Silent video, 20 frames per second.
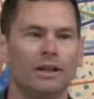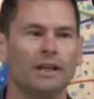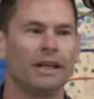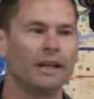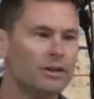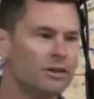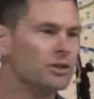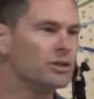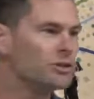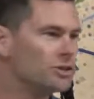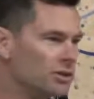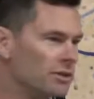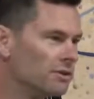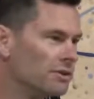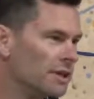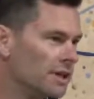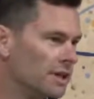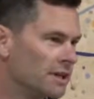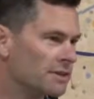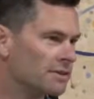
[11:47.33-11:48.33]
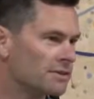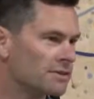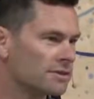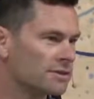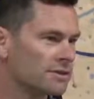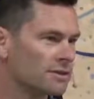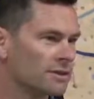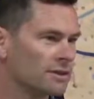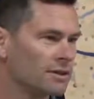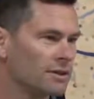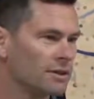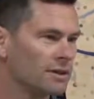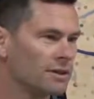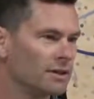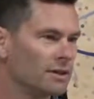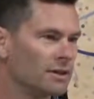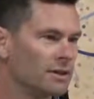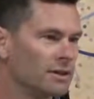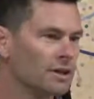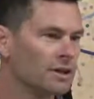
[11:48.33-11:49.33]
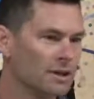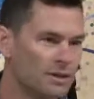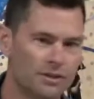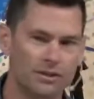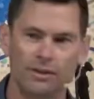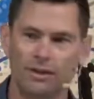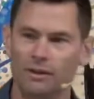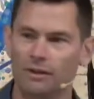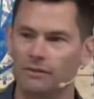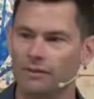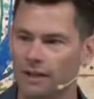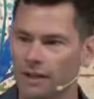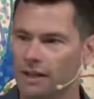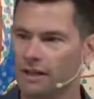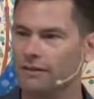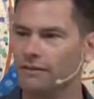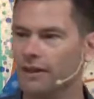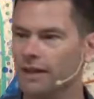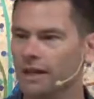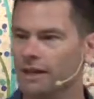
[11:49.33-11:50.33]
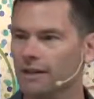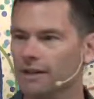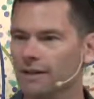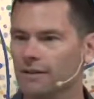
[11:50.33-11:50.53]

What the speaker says: can do two things: conserve and innovate.